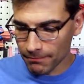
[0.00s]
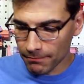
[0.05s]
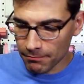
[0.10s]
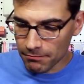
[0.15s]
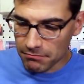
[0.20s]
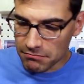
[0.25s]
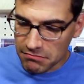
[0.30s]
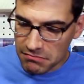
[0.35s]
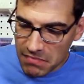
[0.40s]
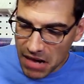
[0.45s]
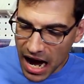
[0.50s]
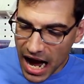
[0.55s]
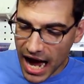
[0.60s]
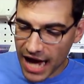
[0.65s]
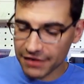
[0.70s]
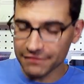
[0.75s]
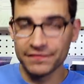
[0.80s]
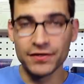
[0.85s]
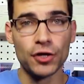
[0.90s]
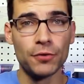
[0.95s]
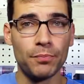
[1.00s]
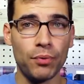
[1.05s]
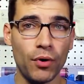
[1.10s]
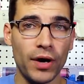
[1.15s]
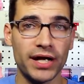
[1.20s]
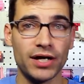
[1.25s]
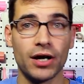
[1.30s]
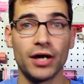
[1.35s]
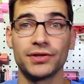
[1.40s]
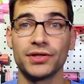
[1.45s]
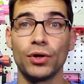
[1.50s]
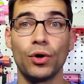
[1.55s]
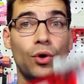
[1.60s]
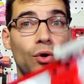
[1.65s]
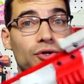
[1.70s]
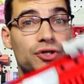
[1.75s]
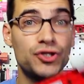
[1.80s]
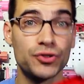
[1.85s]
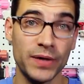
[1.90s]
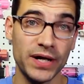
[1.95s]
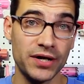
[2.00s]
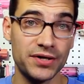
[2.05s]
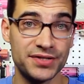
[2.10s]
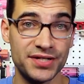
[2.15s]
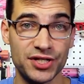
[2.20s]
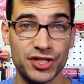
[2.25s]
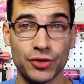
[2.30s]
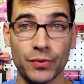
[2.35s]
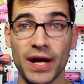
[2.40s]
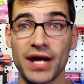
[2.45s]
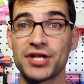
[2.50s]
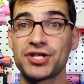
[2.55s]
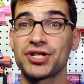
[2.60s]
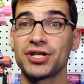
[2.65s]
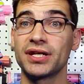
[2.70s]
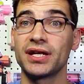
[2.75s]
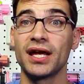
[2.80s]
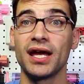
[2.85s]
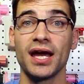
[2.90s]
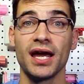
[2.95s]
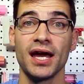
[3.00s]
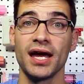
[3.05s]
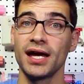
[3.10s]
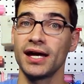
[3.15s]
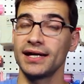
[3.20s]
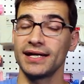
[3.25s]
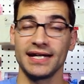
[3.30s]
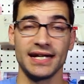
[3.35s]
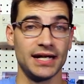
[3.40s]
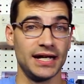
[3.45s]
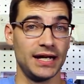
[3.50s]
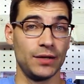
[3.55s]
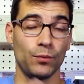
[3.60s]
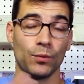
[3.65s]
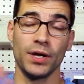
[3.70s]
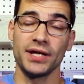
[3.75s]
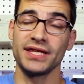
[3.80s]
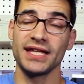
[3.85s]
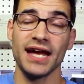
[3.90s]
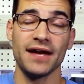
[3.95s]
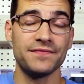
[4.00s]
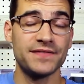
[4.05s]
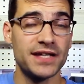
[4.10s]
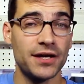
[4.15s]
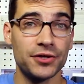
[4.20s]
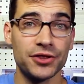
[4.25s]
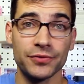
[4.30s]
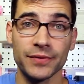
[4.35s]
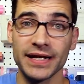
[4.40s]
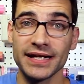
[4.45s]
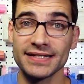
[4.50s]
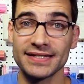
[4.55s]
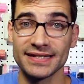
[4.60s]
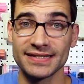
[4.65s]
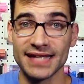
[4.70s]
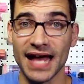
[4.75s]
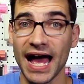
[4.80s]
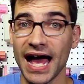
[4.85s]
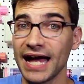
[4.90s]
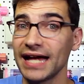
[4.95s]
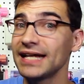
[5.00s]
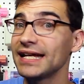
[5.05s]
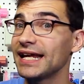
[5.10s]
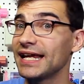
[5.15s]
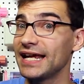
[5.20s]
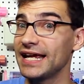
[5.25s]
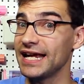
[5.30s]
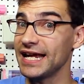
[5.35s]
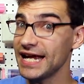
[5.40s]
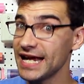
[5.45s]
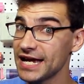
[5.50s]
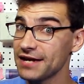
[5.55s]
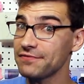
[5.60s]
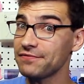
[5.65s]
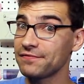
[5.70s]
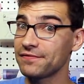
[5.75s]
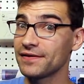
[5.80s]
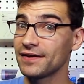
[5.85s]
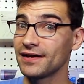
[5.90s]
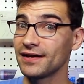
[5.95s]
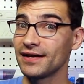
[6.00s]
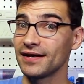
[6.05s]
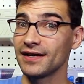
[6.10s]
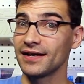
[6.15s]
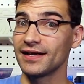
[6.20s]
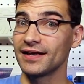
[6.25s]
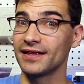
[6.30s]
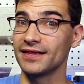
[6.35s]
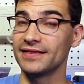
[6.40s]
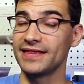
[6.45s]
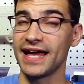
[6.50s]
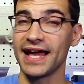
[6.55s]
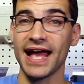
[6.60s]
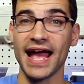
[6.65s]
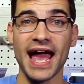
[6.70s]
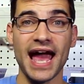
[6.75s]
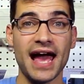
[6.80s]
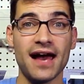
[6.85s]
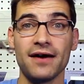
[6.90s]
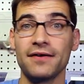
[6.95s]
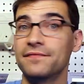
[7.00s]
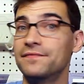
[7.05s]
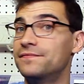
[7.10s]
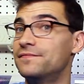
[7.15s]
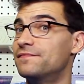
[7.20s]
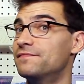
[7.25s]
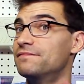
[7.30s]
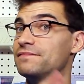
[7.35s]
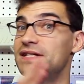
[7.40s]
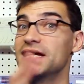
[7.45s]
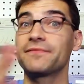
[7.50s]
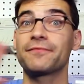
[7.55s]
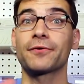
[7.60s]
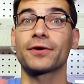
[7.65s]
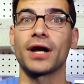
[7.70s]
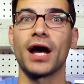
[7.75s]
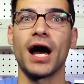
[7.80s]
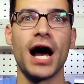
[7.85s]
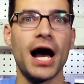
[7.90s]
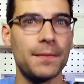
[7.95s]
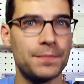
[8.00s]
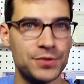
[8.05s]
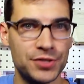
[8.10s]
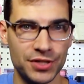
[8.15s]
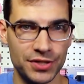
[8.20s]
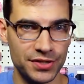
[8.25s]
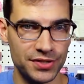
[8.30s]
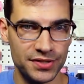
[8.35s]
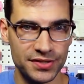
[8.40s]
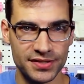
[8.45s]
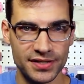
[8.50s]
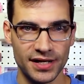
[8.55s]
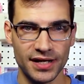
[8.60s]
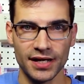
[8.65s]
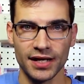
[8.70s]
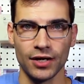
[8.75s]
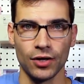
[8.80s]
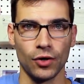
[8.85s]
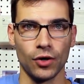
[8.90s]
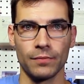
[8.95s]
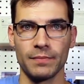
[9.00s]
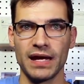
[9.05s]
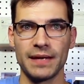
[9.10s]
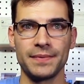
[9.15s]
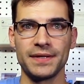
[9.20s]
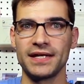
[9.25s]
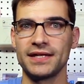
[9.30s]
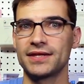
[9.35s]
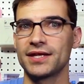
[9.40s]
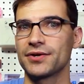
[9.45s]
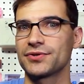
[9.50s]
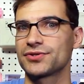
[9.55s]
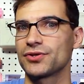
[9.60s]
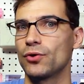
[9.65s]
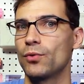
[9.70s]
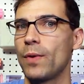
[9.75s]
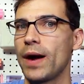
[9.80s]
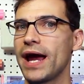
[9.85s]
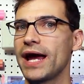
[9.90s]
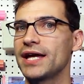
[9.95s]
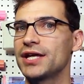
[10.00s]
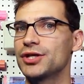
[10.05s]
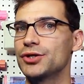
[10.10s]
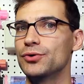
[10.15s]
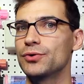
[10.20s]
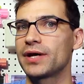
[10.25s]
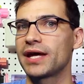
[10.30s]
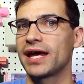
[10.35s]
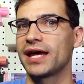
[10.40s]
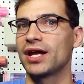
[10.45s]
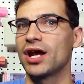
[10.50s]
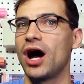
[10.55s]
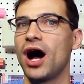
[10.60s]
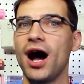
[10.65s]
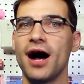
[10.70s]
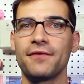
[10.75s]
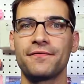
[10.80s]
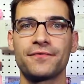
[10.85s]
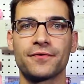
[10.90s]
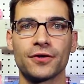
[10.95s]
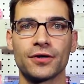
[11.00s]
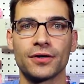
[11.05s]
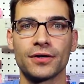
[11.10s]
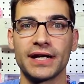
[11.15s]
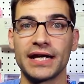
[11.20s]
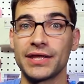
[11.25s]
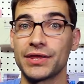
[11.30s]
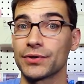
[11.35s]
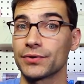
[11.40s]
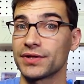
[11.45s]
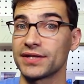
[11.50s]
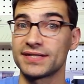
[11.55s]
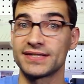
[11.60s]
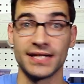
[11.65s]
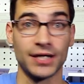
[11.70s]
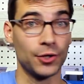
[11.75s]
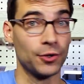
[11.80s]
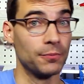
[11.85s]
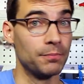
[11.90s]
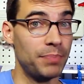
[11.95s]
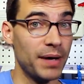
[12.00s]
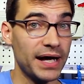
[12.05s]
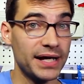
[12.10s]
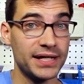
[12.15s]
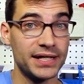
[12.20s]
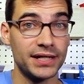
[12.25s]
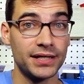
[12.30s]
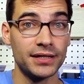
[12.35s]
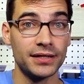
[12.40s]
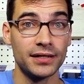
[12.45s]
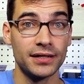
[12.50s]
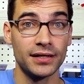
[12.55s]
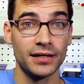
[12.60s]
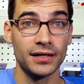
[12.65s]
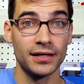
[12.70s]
my viewpoint on the whole trigger situation. When the FDL-3 is designed, if they have different options, or maybe there's a way you can offer either the single button